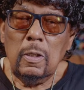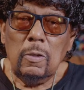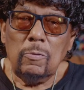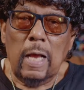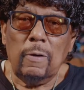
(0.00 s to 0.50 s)

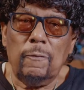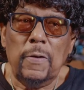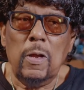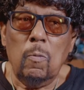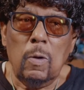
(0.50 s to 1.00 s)
try to
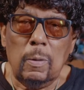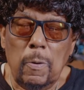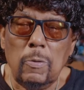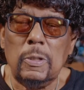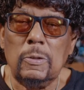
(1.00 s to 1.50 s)
feel what a
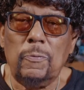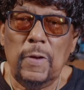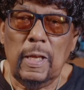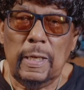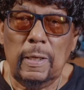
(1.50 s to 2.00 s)
person's
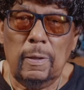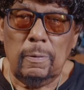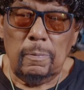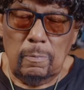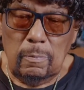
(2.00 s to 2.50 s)
feeling,
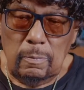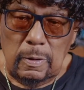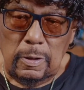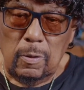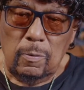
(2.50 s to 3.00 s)

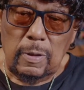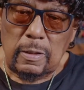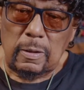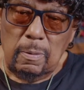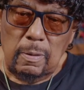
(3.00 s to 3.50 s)
you know,
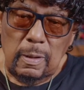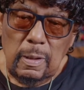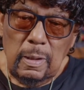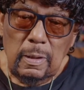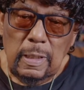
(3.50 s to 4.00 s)

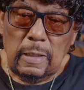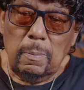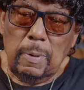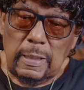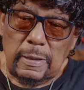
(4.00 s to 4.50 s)
that's a
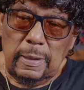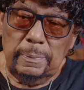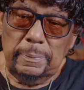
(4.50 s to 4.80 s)
blessing.